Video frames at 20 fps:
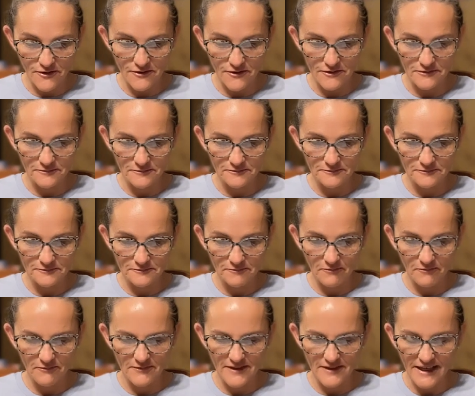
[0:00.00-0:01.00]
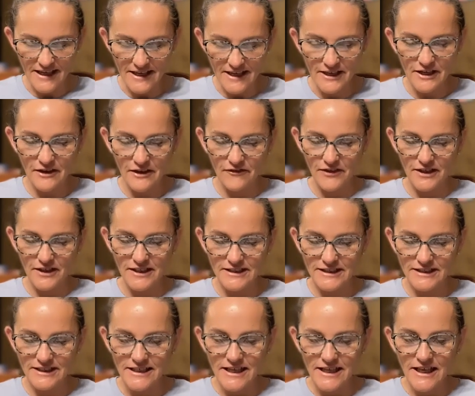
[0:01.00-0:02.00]
y'all, think of
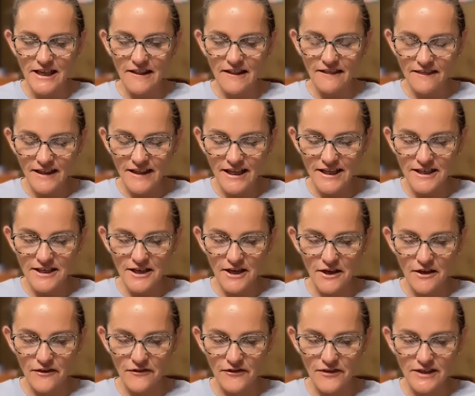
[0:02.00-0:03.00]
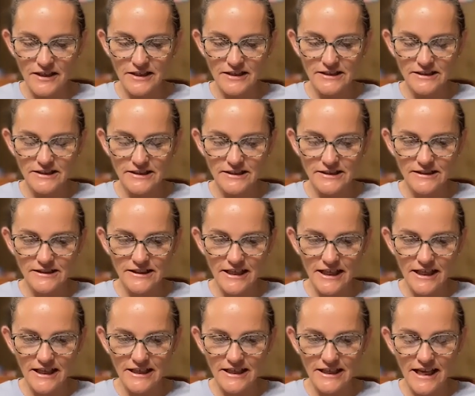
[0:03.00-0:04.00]
it. Think of it.
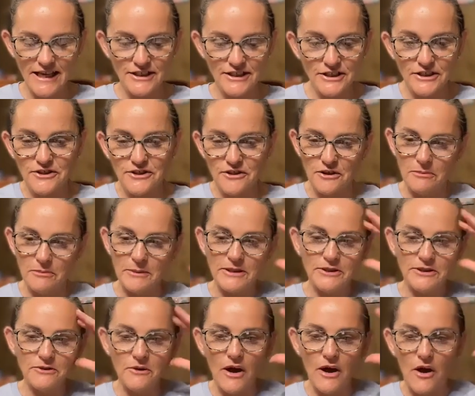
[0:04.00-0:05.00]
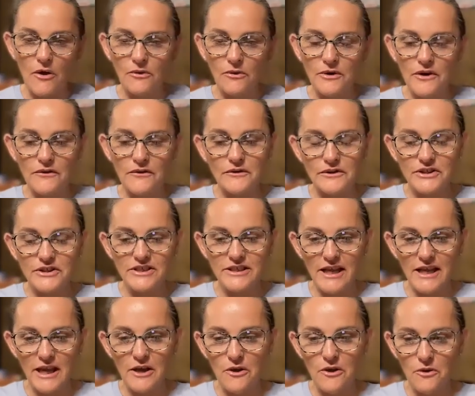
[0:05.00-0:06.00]
He just took me to a whole nother
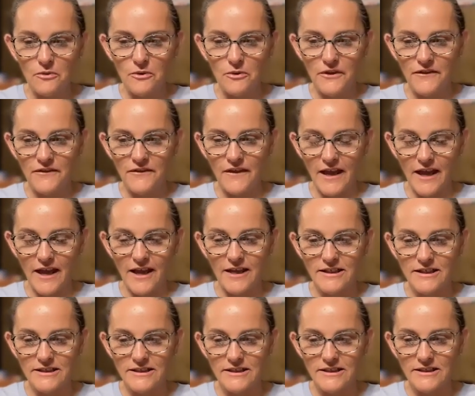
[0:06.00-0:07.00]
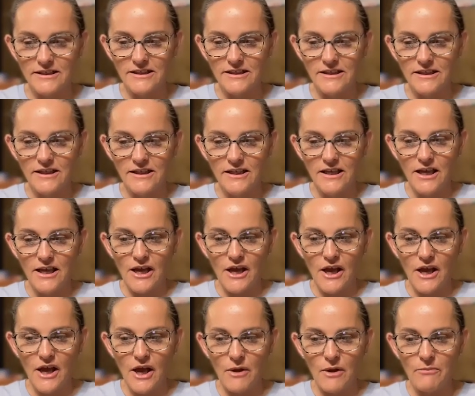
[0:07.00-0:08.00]
scale with that
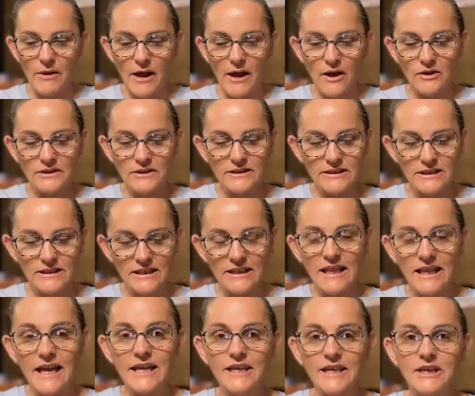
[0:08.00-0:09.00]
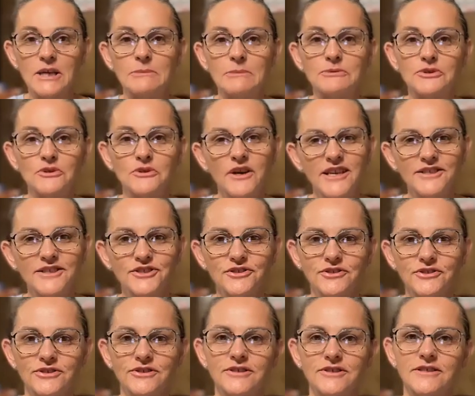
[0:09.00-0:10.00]
about laying up
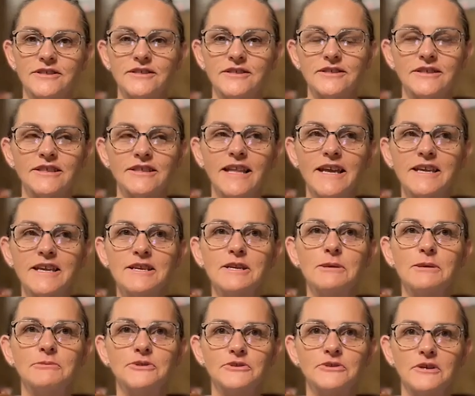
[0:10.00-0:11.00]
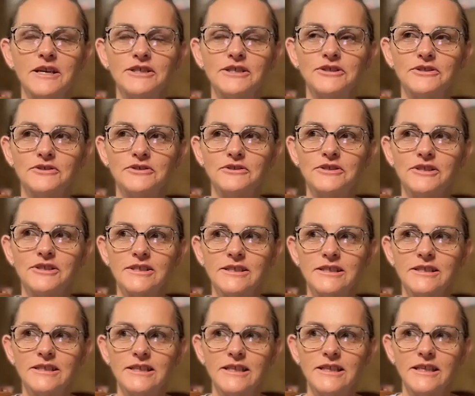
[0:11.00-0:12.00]
treasures, laying up treasures
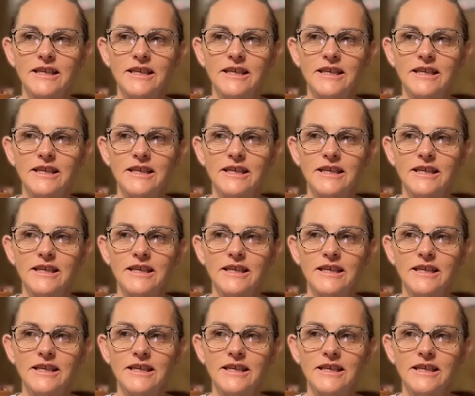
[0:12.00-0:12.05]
